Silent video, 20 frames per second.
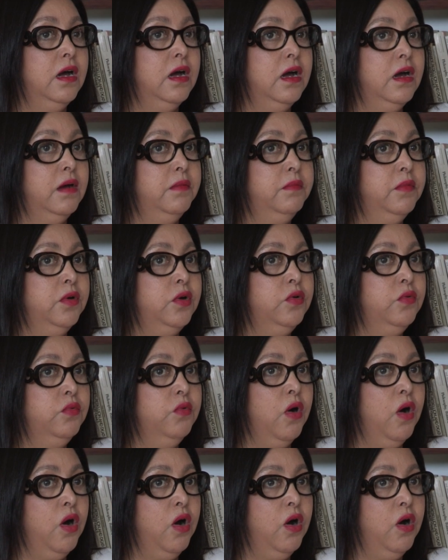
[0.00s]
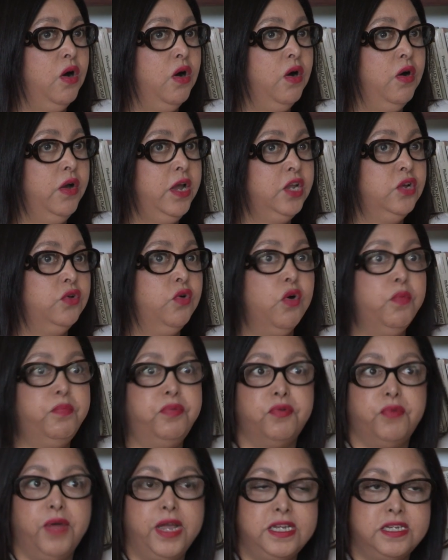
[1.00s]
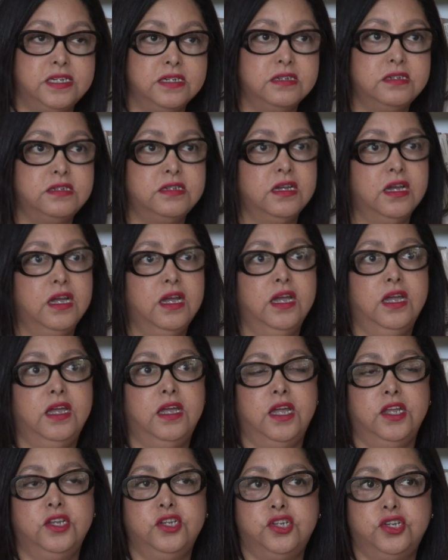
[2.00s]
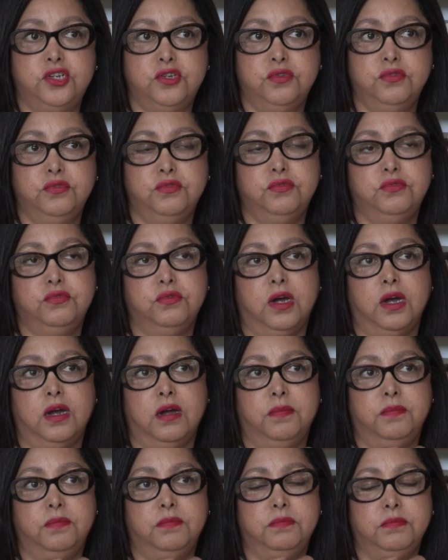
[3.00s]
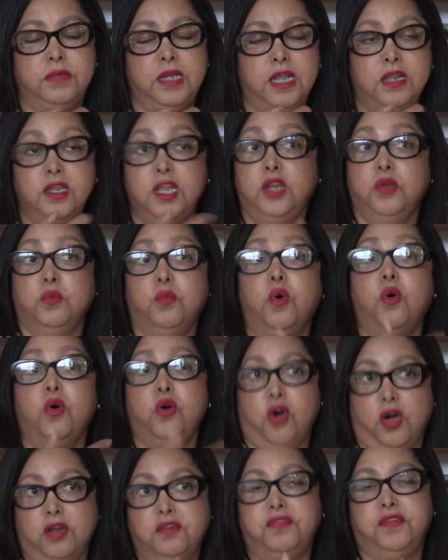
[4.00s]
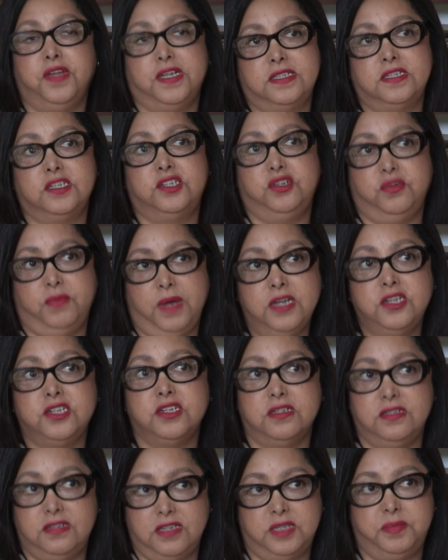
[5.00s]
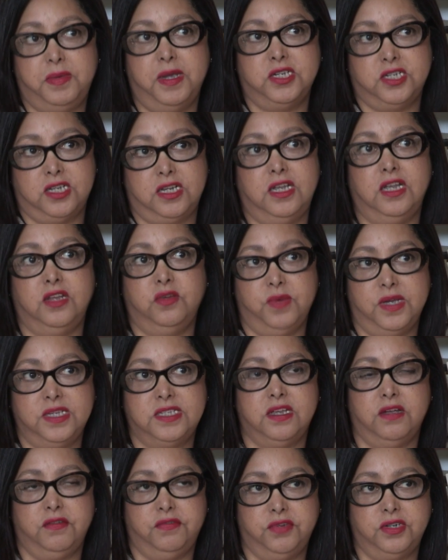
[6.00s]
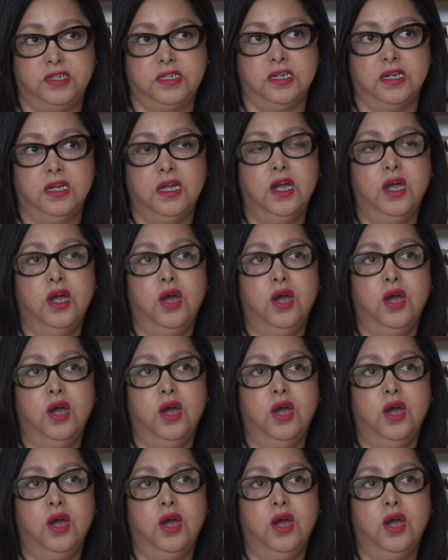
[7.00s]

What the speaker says: who are incorporated into in war conflict situations, especially in West Africa,